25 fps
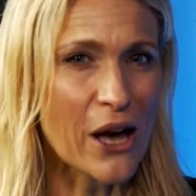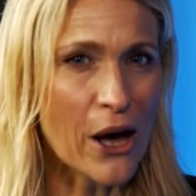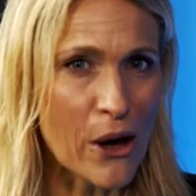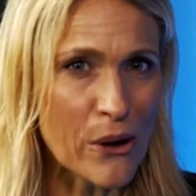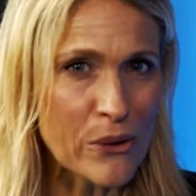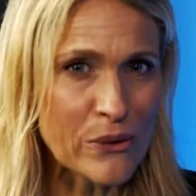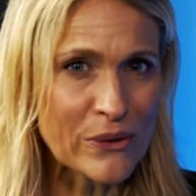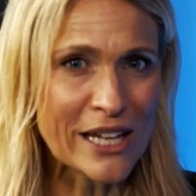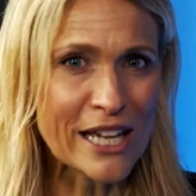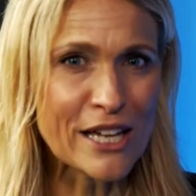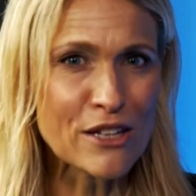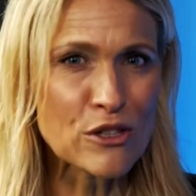
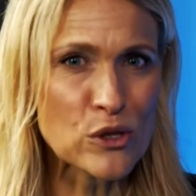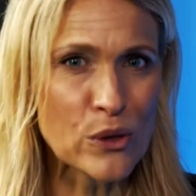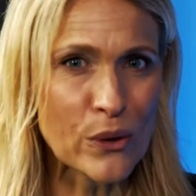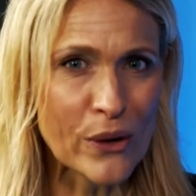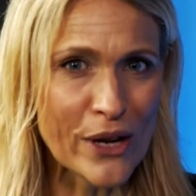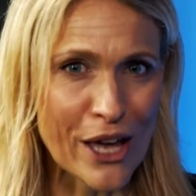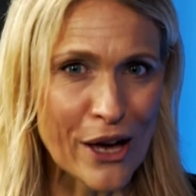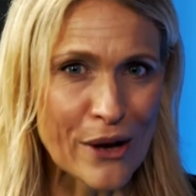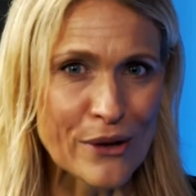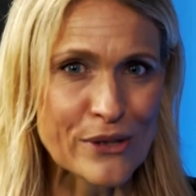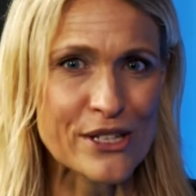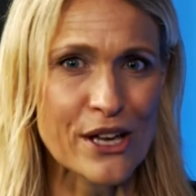only
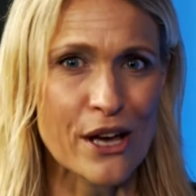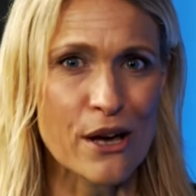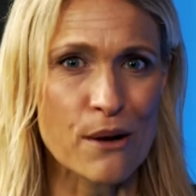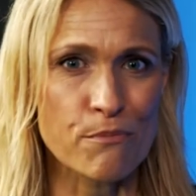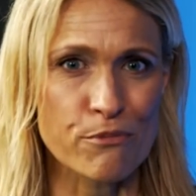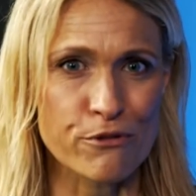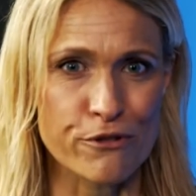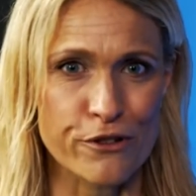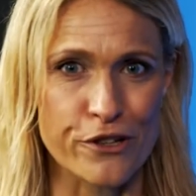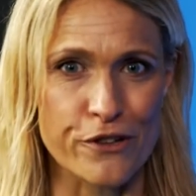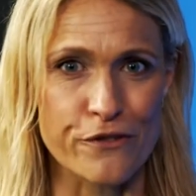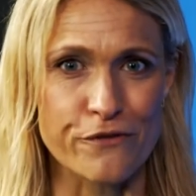
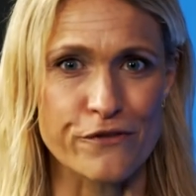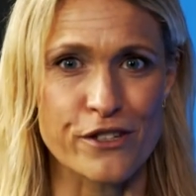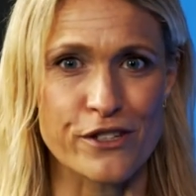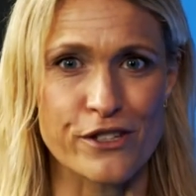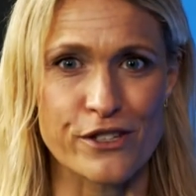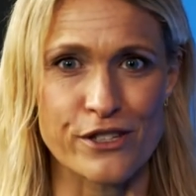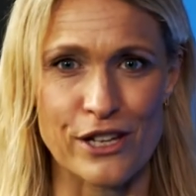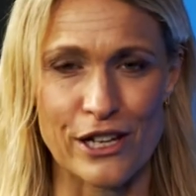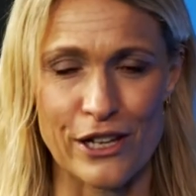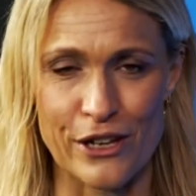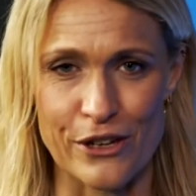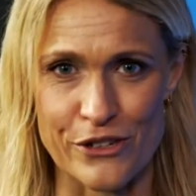Toyota-approved
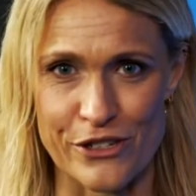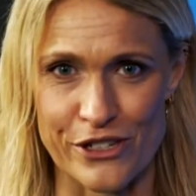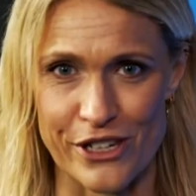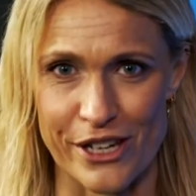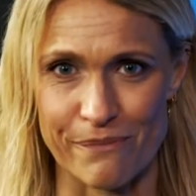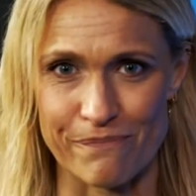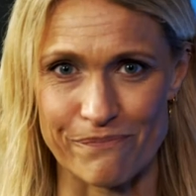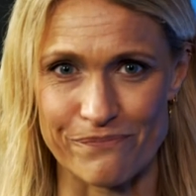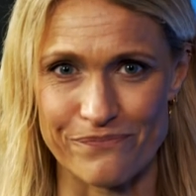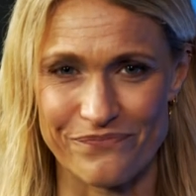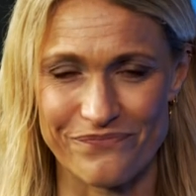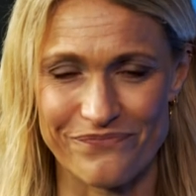solution.